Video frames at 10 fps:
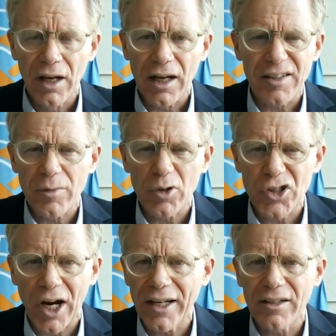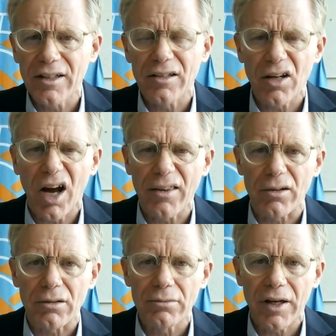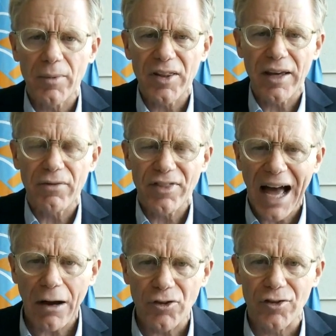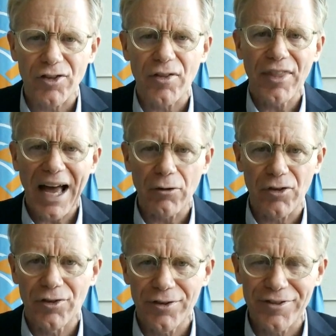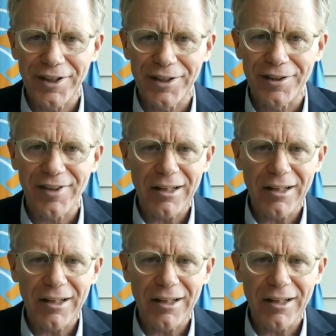And I said, well, China didn't either. I mean, they have thousands and thousands of cities.